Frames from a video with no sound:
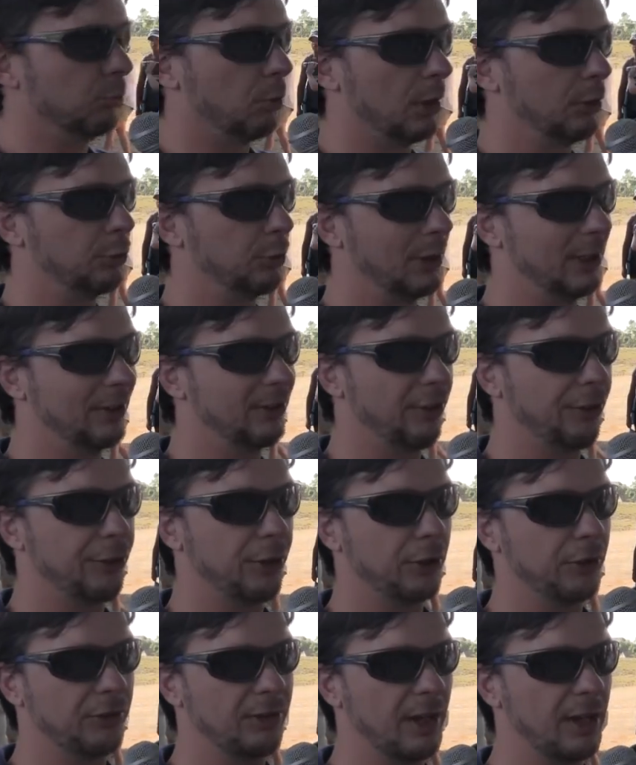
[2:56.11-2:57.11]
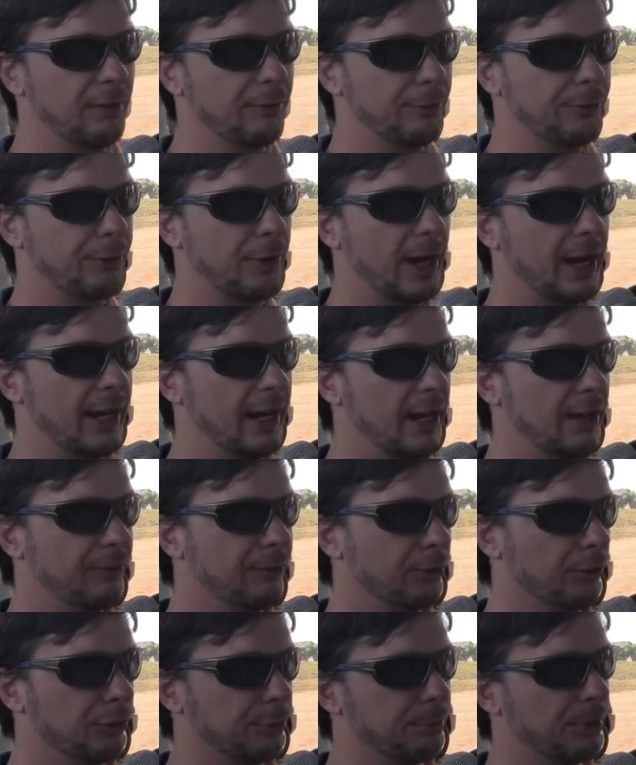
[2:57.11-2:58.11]
once we get to Thursday and Friday
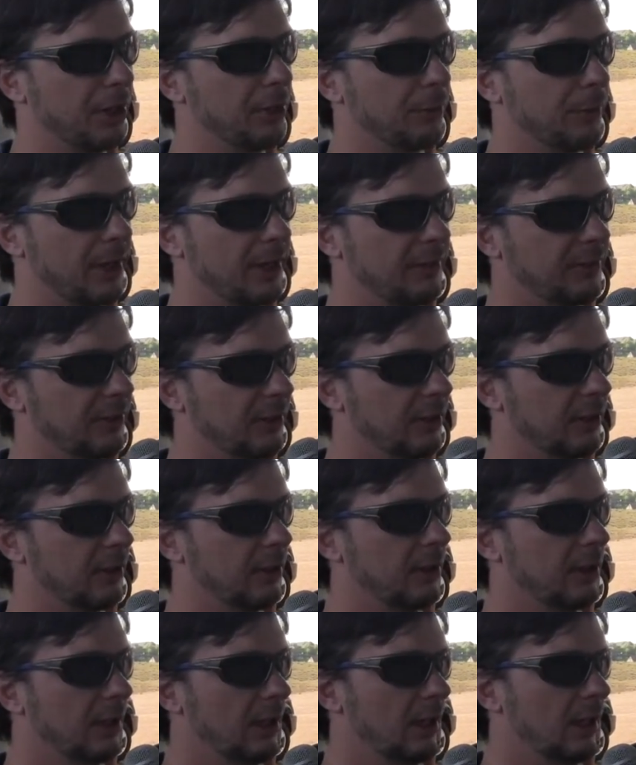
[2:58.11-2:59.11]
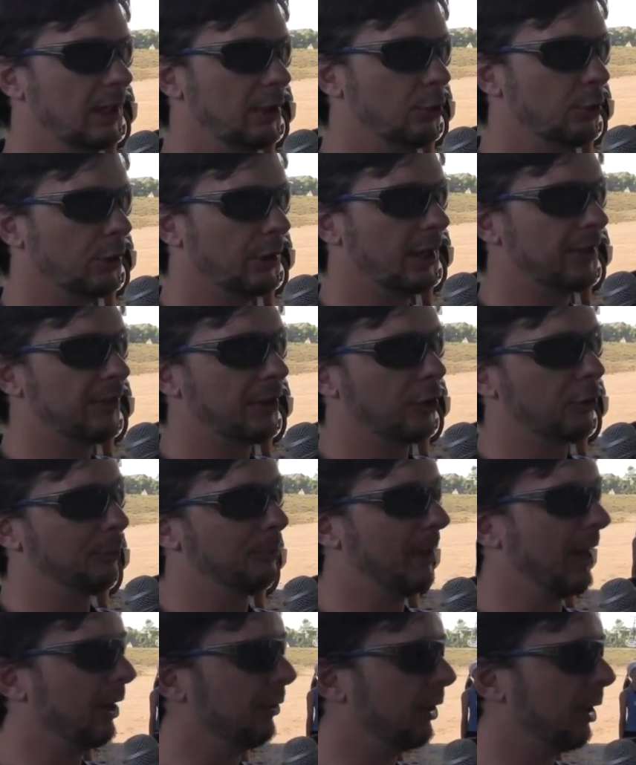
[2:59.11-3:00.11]
for sprint racing, you will get those
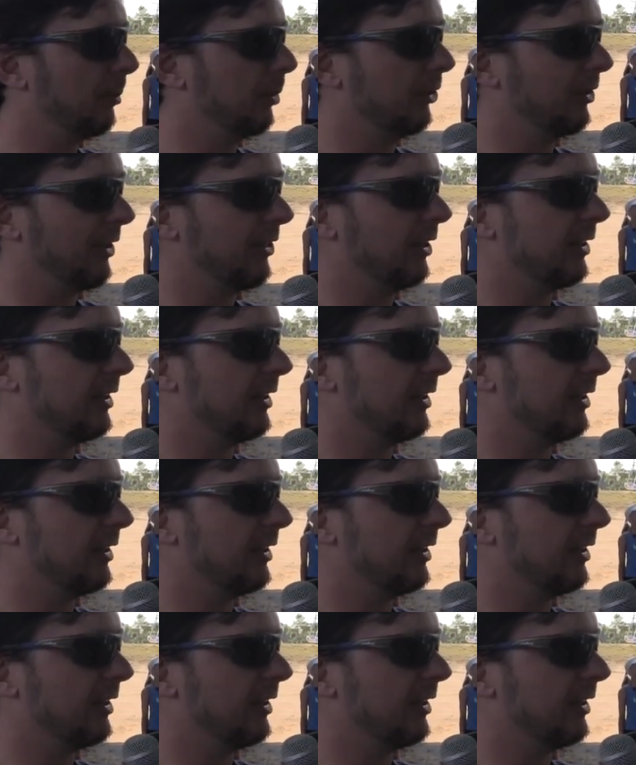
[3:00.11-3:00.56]
bow numbers at the